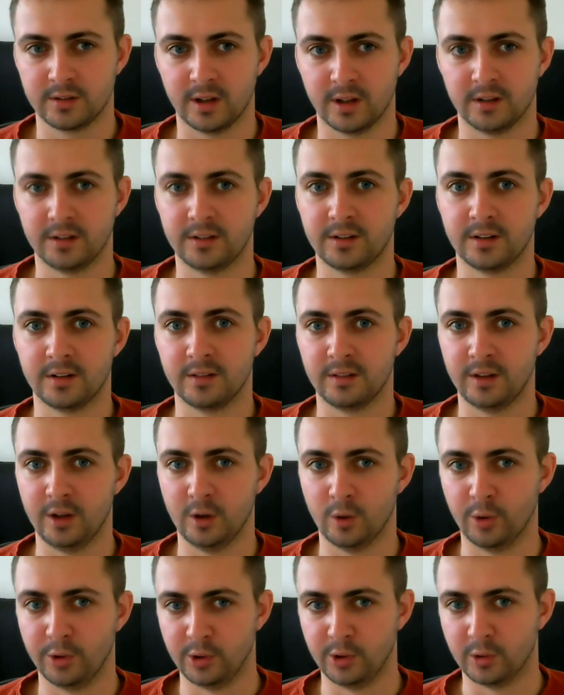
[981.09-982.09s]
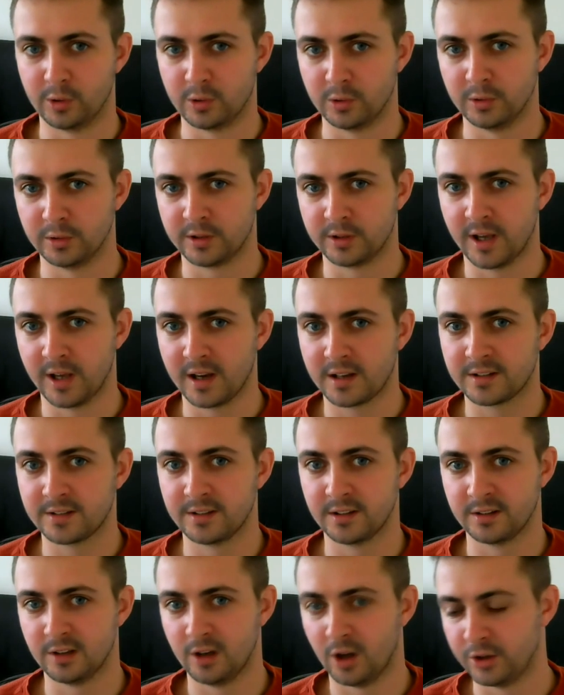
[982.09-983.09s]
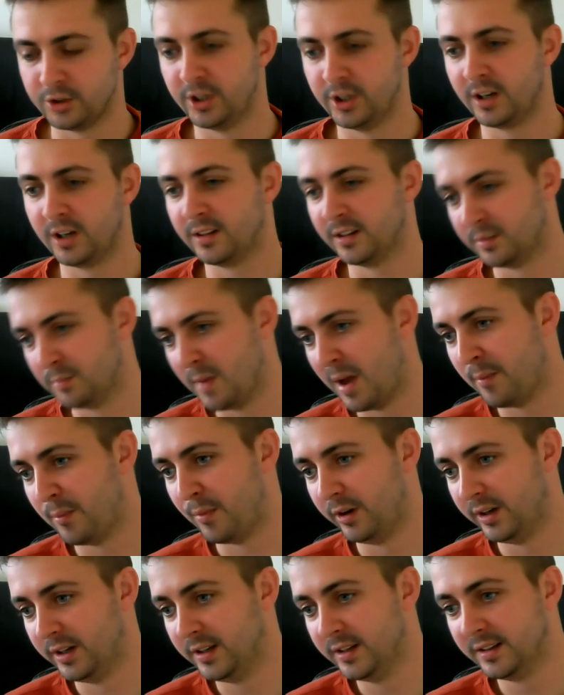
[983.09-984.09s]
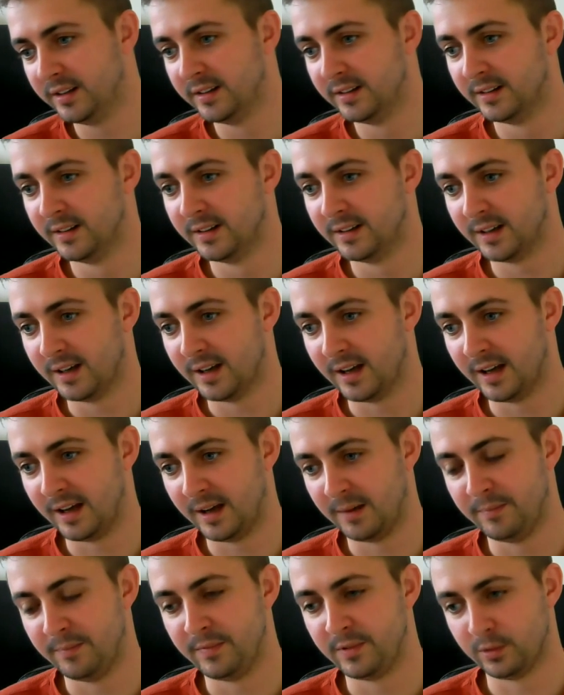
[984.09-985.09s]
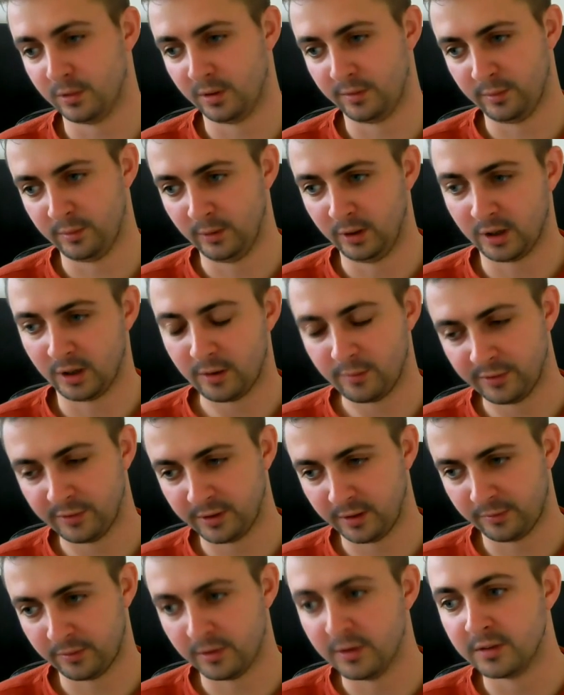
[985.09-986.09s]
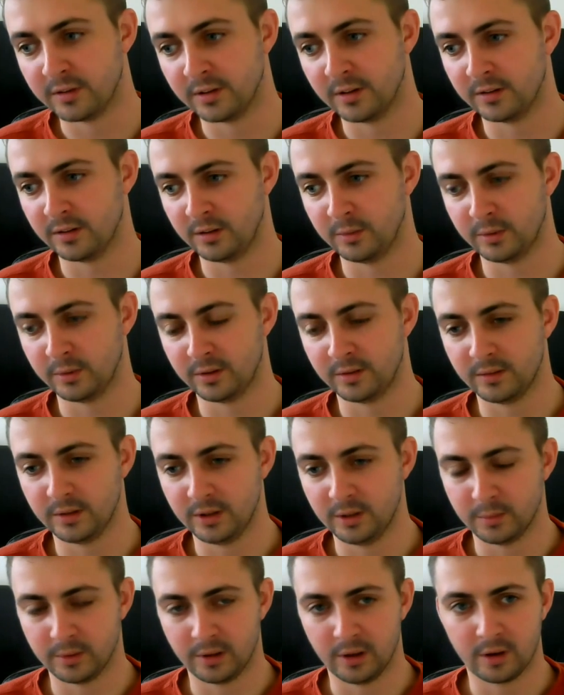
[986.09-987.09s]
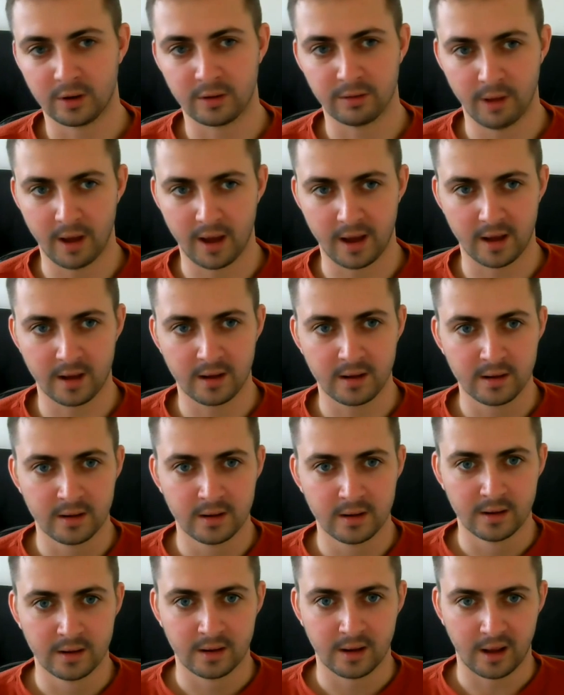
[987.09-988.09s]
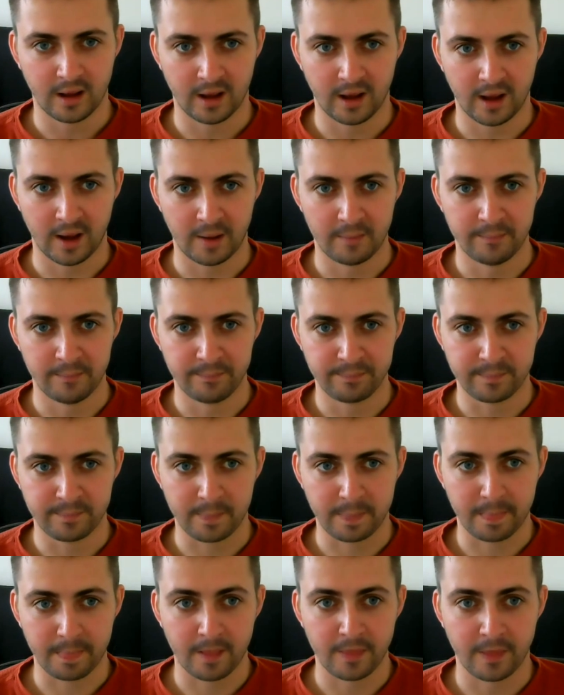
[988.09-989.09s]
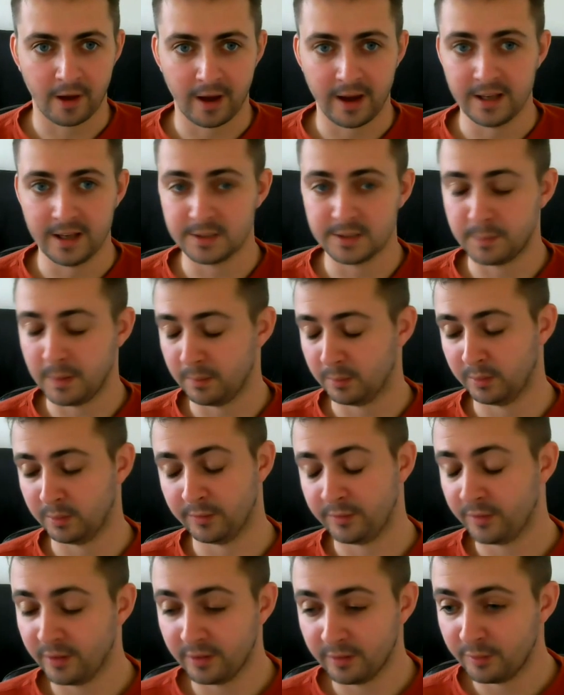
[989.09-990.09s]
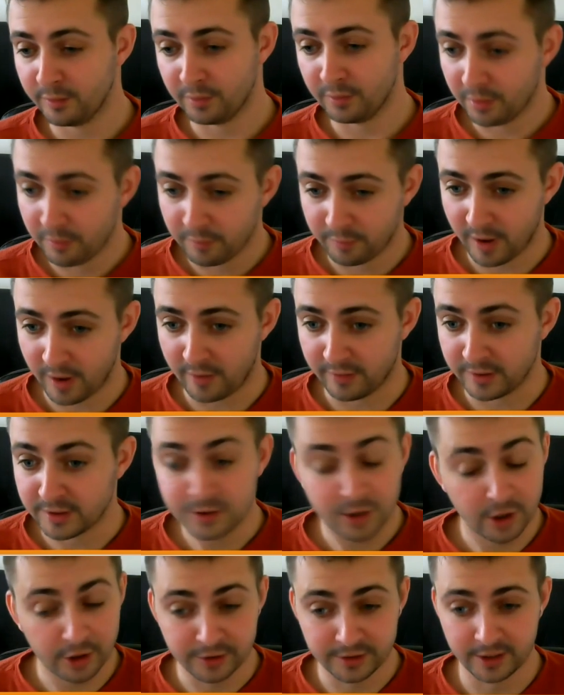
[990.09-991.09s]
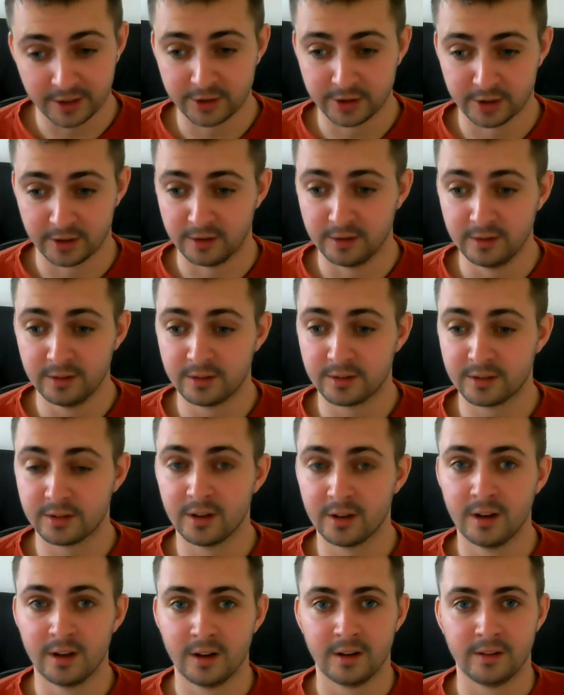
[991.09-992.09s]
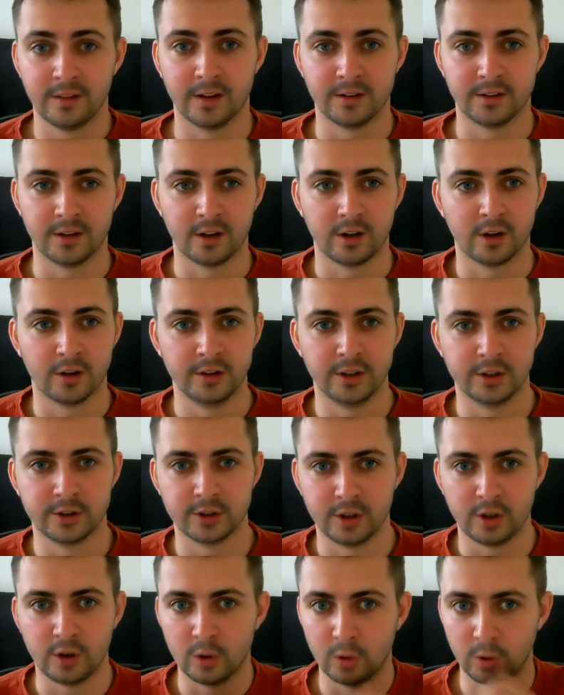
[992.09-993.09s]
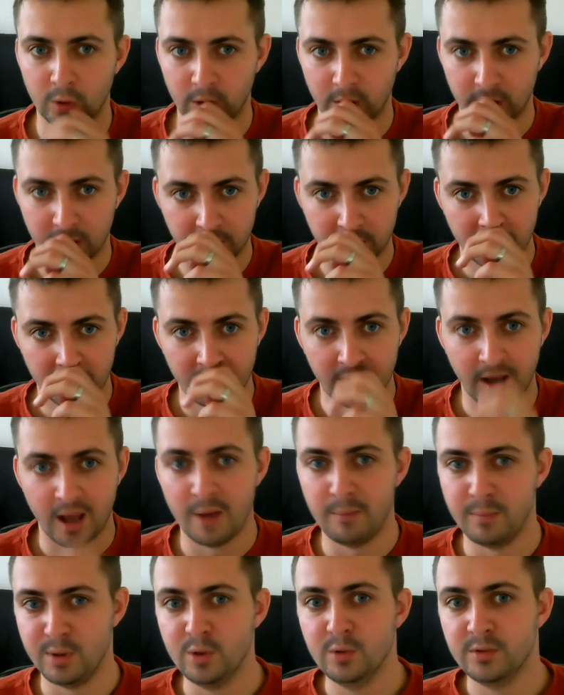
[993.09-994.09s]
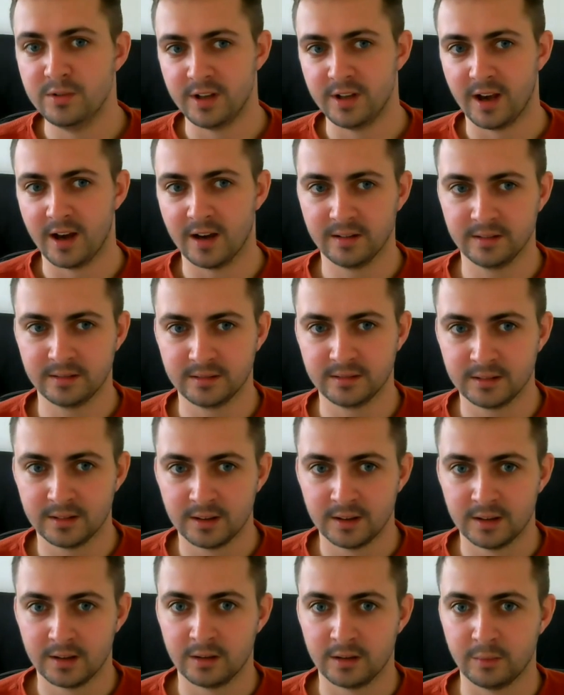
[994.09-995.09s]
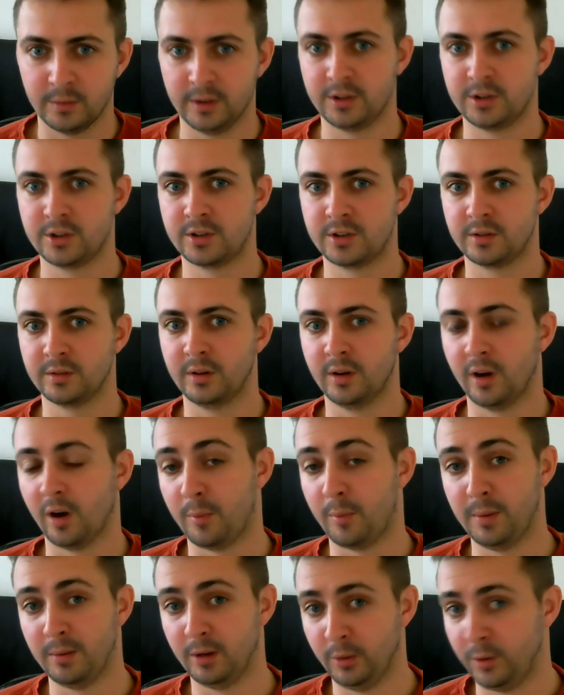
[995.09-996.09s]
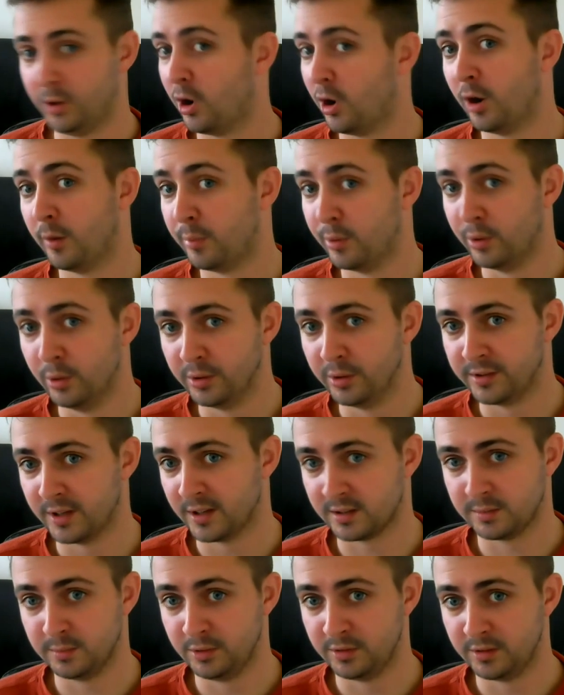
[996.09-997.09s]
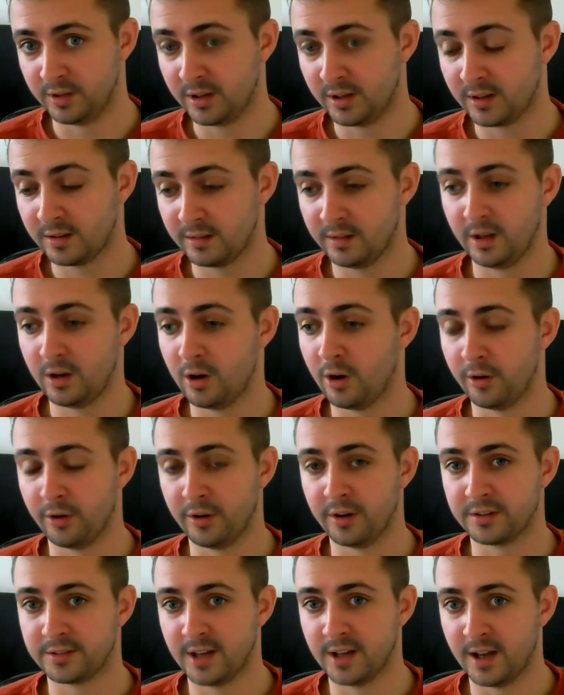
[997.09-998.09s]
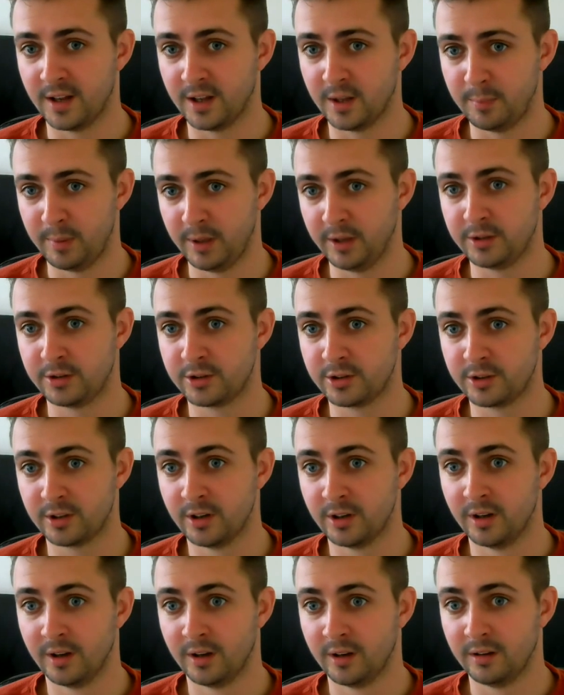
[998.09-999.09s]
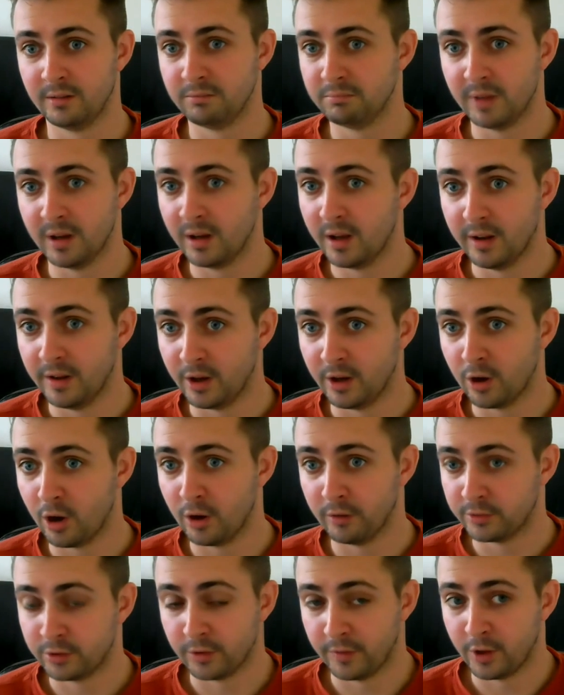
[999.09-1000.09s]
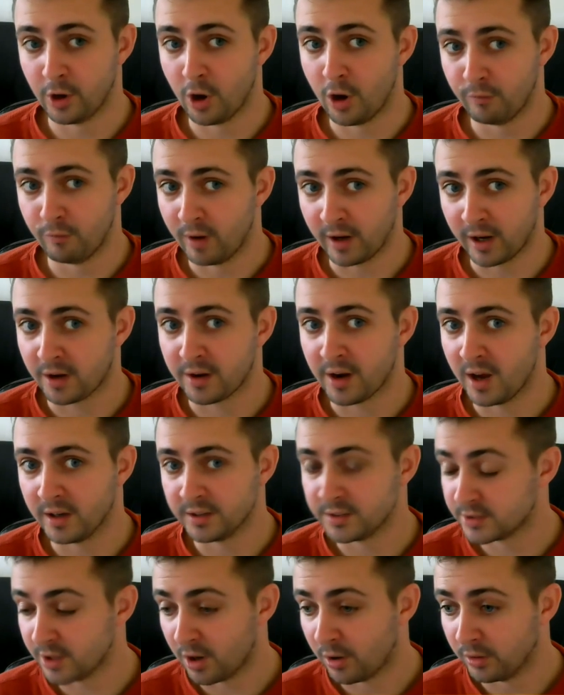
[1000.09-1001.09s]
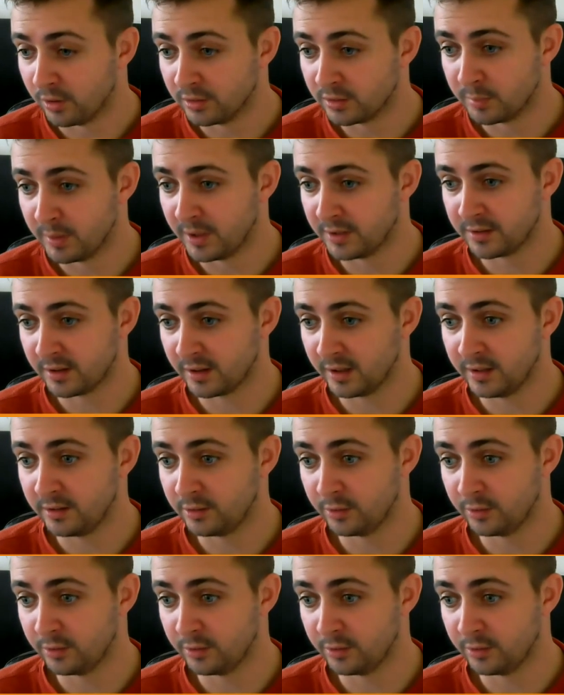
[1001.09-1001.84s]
There's the audio cortex, there's logic, there's memory. So if you're looking for differences, you would look there. There is people with various conditions. There's a condition called amusia, which are people who can't process music. They can't understand the pitch, and they can't recognize songs, basically.